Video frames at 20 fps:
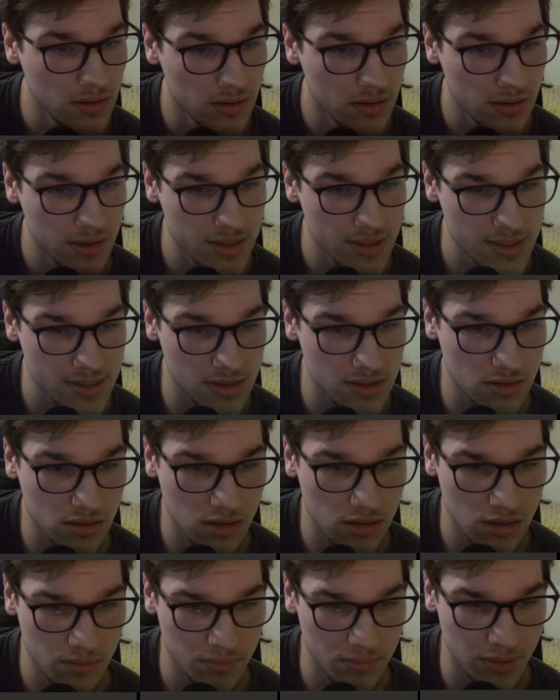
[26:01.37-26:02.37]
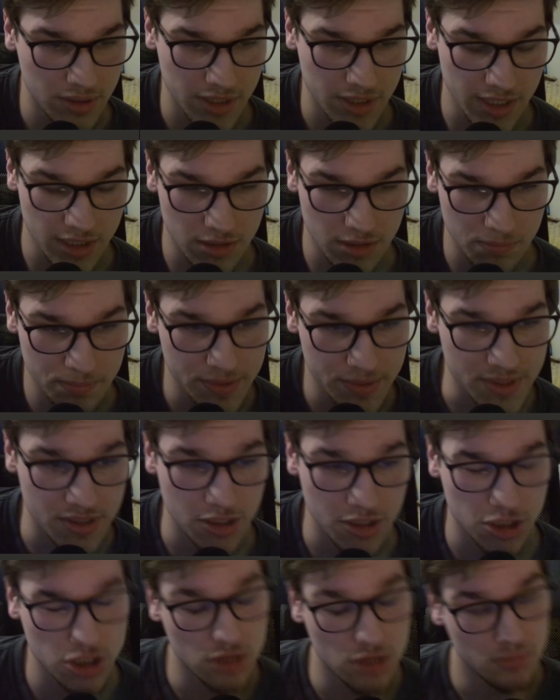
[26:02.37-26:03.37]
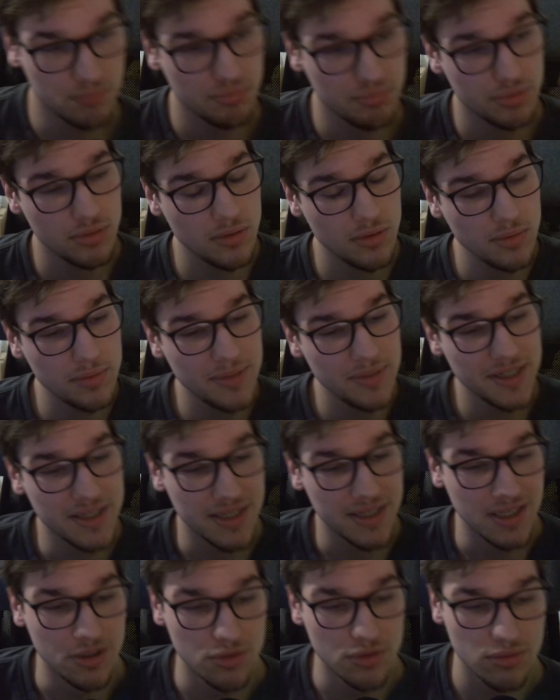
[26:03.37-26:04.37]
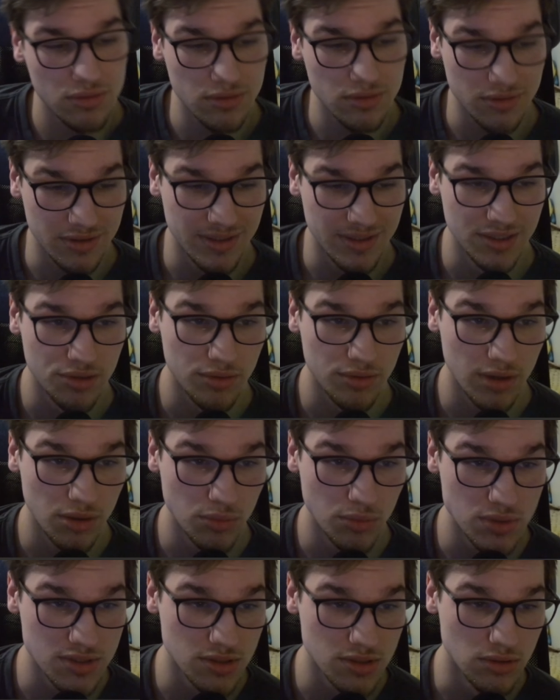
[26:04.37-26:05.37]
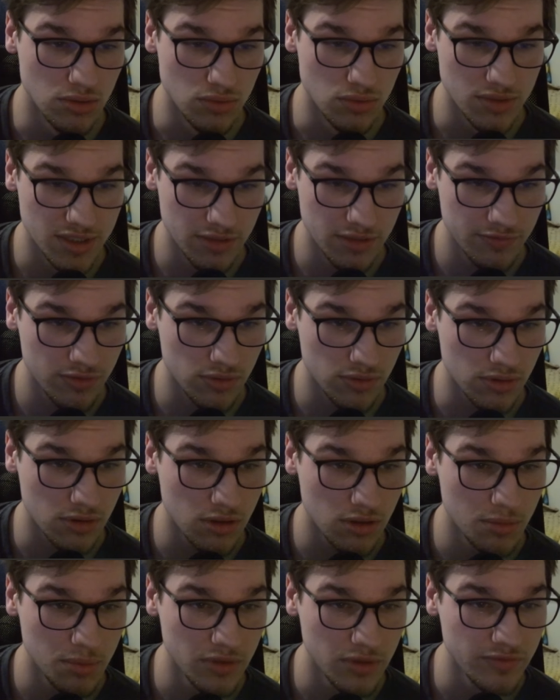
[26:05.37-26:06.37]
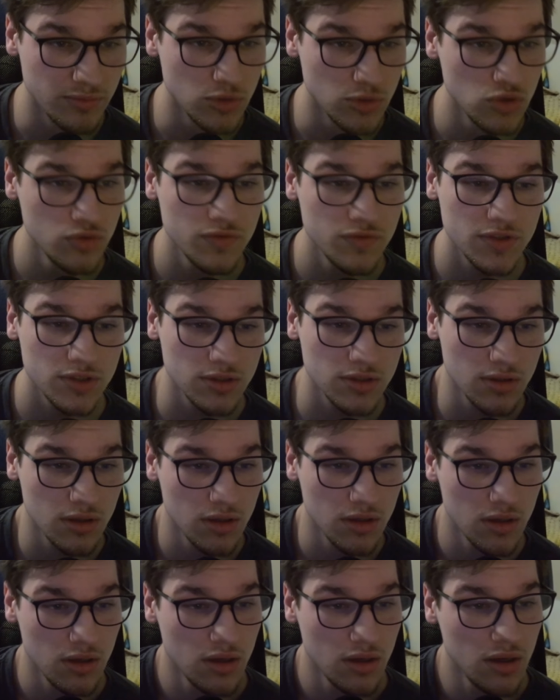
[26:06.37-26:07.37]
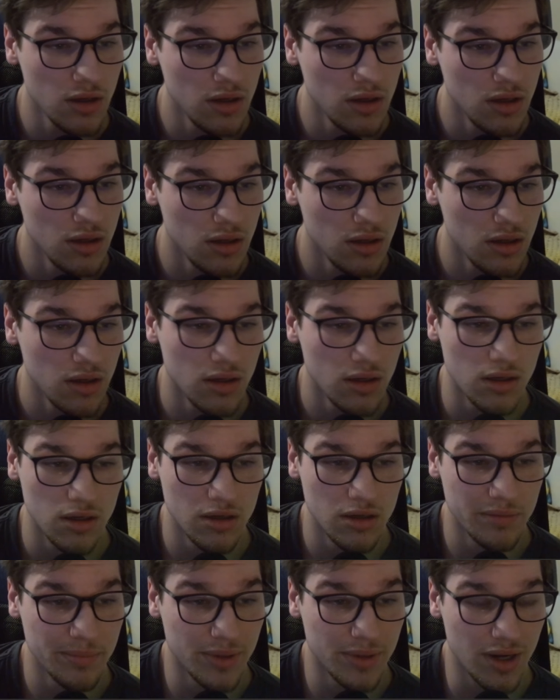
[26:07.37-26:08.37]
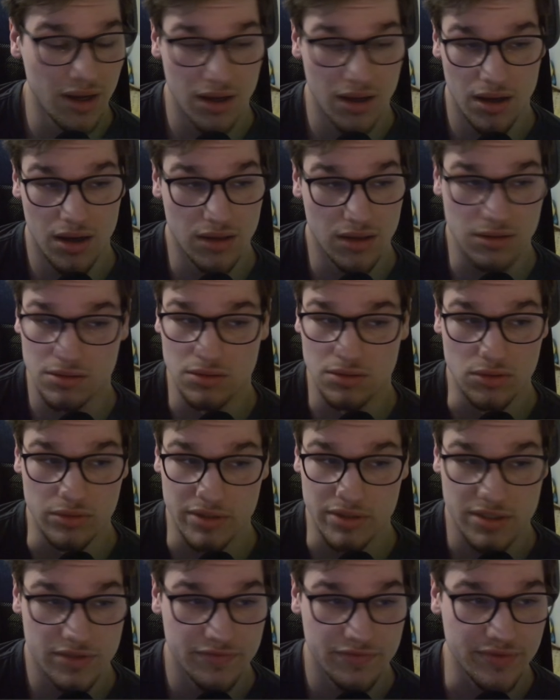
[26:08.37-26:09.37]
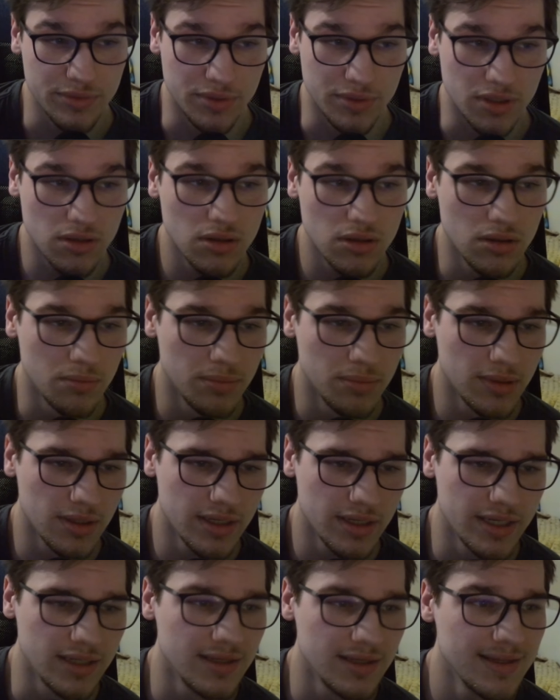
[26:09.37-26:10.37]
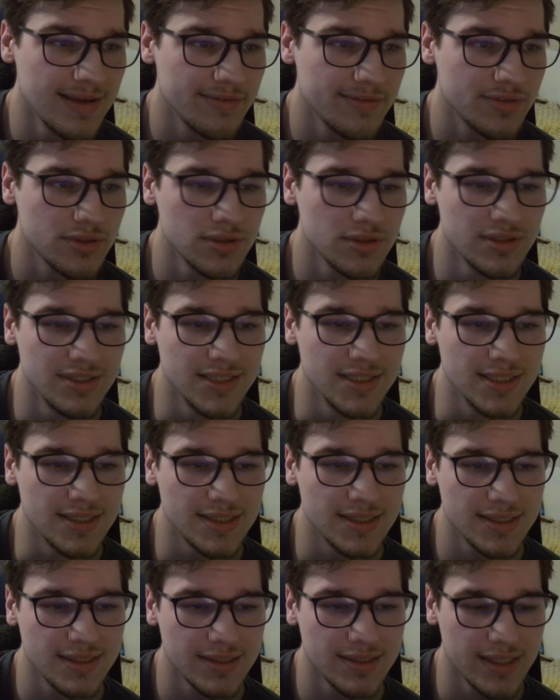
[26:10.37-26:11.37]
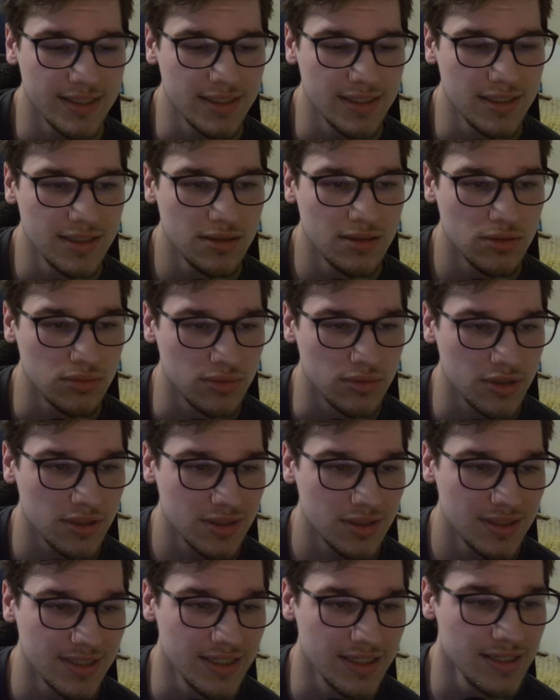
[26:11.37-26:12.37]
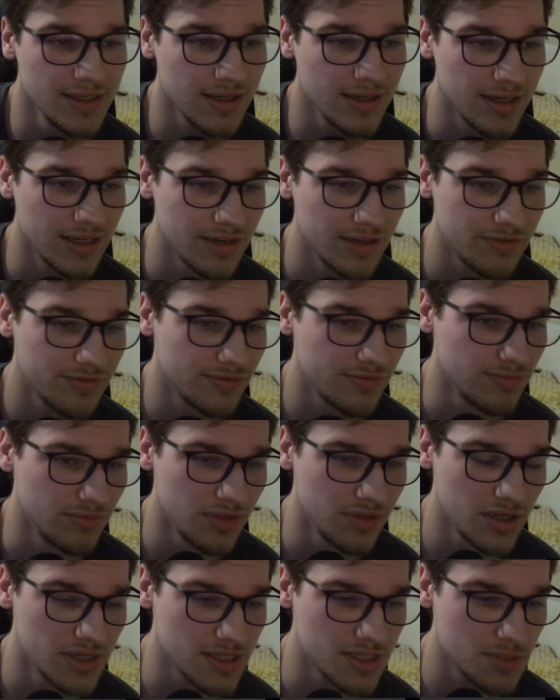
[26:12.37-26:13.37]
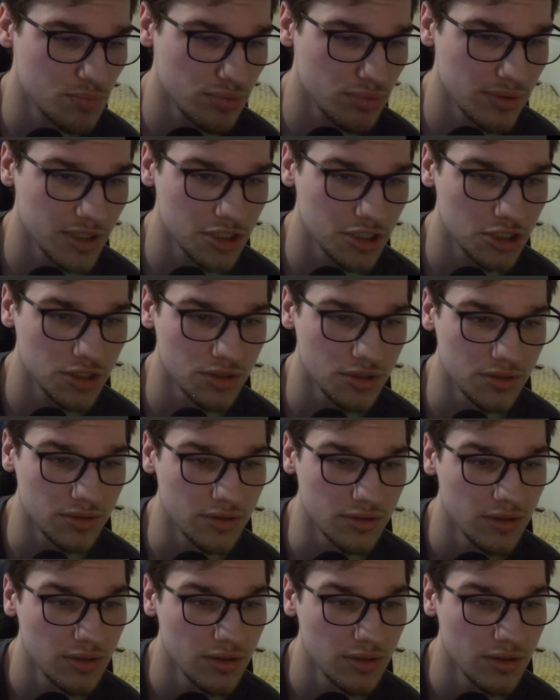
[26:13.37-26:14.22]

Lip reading: It's a complicated position. Probably here or there I was losing for a couple of moves. But I don't know, it's very complicated. After this, take, rook take, I have nice pressure.